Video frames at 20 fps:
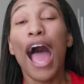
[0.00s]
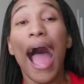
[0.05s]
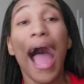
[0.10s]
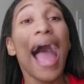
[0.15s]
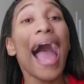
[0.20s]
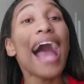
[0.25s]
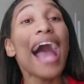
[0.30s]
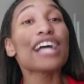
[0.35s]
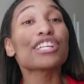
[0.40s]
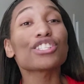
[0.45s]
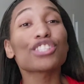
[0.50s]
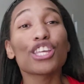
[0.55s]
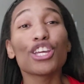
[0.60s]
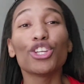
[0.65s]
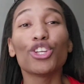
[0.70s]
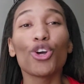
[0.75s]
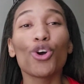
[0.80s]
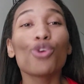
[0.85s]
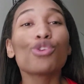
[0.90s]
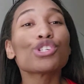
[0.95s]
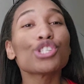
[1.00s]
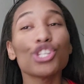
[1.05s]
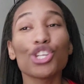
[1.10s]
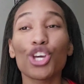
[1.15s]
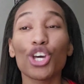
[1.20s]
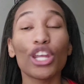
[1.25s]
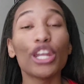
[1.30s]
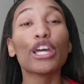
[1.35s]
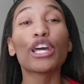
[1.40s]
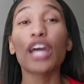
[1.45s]
Ashley knew she
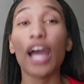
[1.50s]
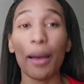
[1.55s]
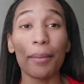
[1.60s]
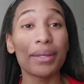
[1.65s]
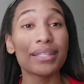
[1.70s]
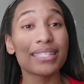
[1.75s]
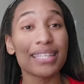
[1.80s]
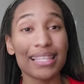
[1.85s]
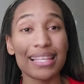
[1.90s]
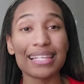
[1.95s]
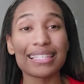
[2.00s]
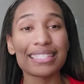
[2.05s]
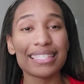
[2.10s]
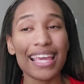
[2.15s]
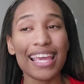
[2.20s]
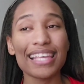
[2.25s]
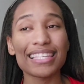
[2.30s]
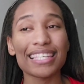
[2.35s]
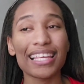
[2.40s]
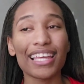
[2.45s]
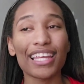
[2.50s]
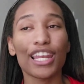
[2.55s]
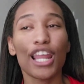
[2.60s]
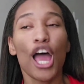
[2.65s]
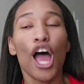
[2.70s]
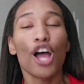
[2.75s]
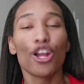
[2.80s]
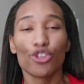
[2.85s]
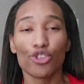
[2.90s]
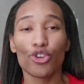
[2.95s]
couldn't come into the season
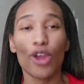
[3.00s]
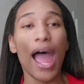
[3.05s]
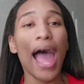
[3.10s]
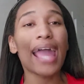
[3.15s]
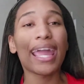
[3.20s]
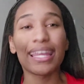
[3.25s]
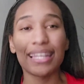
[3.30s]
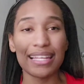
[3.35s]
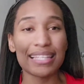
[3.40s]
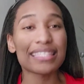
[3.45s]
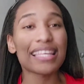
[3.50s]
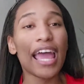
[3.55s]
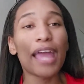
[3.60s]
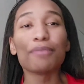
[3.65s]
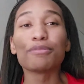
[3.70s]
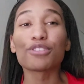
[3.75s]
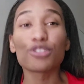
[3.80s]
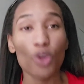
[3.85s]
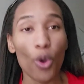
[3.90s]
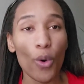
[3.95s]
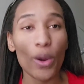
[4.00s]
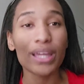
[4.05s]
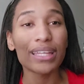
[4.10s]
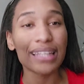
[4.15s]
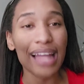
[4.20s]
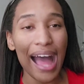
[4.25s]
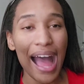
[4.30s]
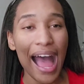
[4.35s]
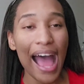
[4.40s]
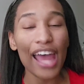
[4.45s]
dragging the same
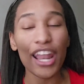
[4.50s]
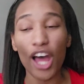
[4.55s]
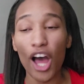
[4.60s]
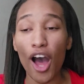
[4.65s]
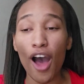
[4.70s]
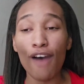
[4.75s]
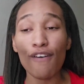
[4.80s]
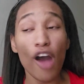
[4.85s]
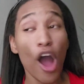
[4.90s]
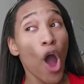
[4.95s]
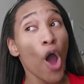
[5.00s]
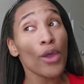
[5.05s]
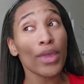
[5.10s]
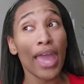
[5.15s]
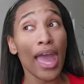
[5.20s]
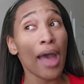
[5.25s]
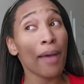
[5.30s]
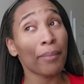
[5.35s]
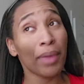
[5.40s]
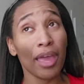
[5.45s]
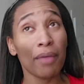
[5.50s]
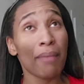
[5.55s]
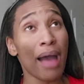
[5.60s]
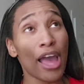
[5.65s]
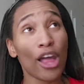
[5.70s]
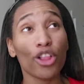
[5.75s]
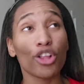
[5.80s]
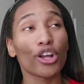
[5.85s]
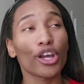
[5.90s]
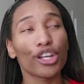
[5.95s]
storyline of, oh yeah, me and
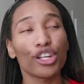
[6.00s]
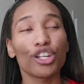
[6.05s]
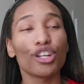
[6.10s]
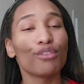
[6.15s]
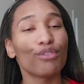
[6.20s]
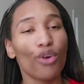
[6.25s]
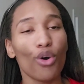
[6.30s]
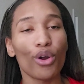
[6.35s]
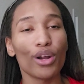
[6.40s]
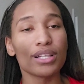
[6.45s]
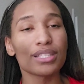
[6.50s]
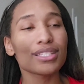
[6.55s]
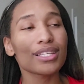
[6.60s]
Michael are gonna divorce.